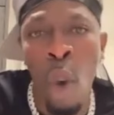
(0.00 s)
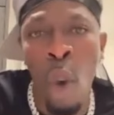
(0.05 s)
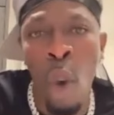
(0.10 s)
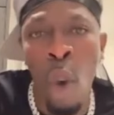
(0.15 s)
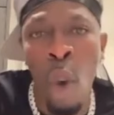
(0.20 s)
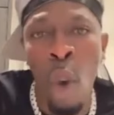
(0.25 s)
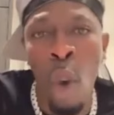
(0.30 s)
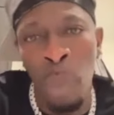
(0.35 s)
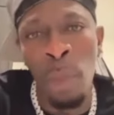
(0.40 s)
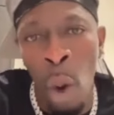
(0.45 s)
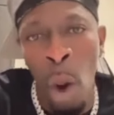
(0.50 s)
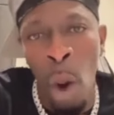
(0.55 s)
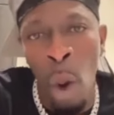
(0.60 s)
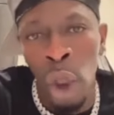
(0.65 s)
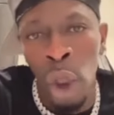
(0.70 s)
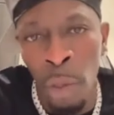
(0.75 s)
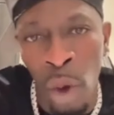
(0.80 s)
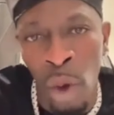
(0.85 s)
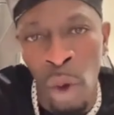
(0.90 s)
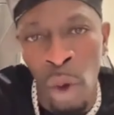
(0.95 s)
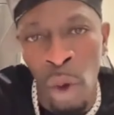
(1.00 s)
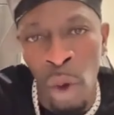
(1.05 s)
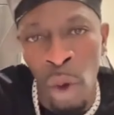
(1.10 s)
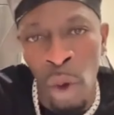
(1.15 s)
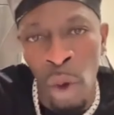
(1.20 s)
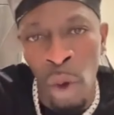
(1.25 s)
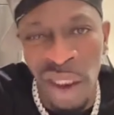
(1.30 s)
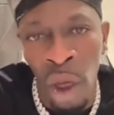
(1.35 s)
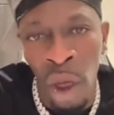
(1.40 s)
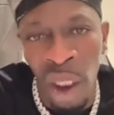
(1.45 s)
Ipo won't show me what? Ipo no go
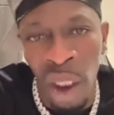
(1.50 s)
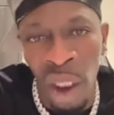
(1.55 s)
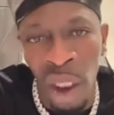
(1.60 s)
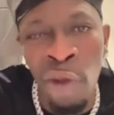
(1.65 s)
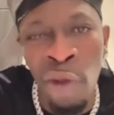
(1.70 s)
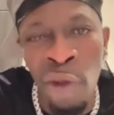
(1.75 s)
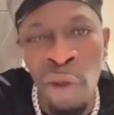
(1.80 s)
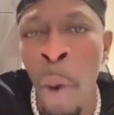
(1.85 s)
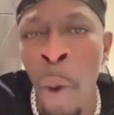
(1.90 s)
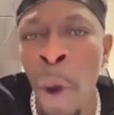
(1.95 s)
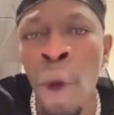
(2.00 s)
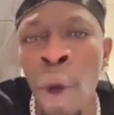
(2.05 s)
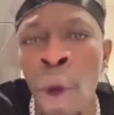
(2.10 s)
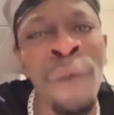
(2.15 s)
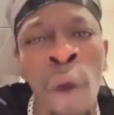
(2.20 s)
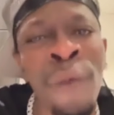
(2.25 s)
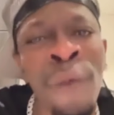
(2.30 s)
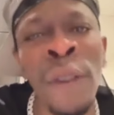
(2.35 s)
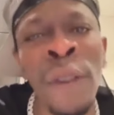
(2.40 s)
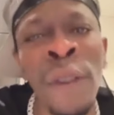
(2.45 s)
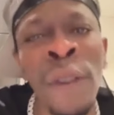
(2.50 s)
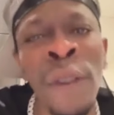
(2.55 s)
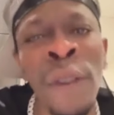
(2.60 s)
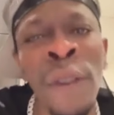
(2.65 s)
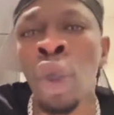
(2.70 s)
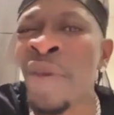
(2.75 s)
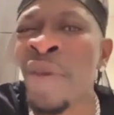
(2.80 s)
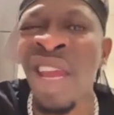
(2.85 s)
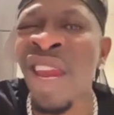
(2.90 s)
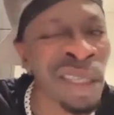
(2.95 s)
be show me anything. That
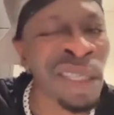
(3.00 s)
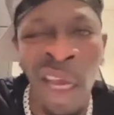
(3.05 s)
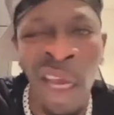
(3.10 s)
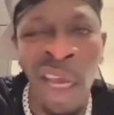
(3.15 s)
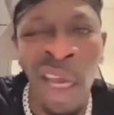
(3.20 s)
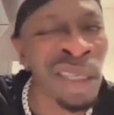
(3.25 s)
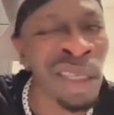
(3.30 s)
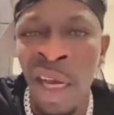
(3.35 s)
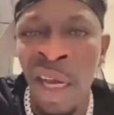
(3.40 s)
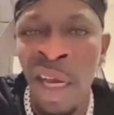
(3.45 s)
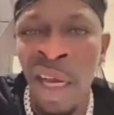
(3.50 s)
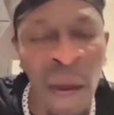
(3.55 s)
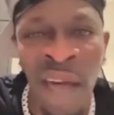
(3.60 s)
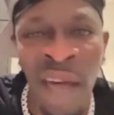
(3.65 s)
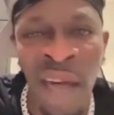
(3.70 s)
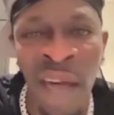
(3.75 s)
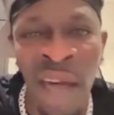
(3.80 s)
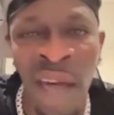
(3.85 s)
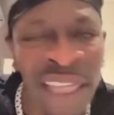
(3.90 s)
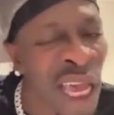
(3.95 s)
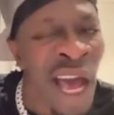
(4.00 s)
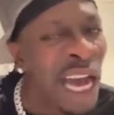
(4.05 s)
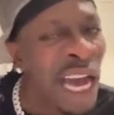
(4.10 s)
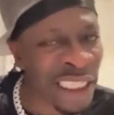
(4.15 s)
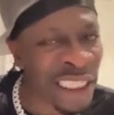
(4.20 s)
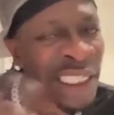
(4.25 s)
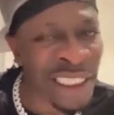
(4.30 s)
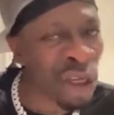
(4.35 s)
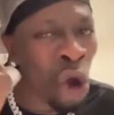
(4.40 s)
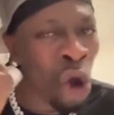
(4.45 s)
was I sing on God.
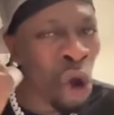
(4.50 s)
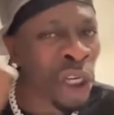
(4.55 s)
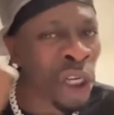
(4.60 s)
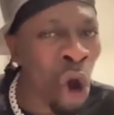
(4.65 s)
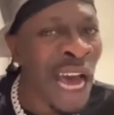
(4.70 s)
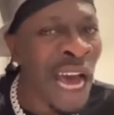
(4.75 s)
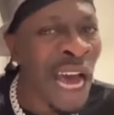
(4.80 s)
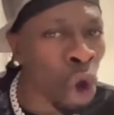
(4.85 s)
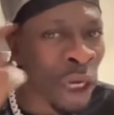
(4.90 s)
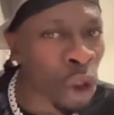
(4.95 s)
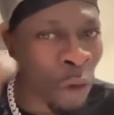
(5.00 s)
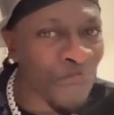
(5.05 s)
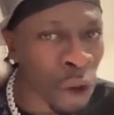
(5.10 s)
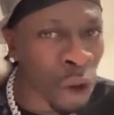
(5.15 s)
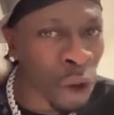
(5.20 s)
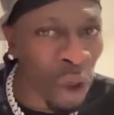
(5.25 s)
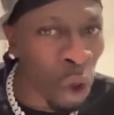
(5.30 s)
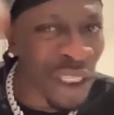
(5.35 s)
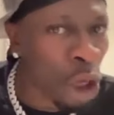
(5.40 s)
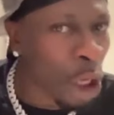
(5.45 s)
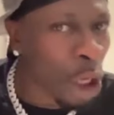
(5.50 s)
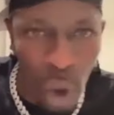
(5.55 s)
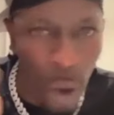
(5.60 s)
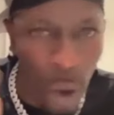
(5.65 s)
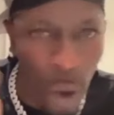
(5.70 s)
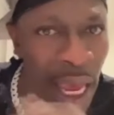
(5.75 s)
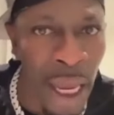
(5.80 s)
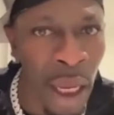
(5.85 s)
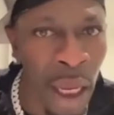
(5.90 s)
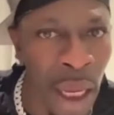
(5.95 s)
Ask God to talk for the song inside. Ipo no
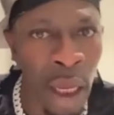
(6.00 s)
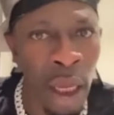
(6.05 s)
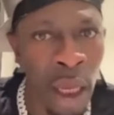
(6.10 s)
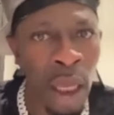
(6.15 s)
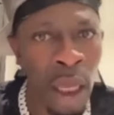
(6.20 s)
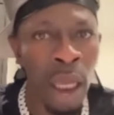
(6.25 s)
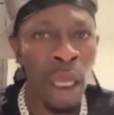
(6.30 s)
hear.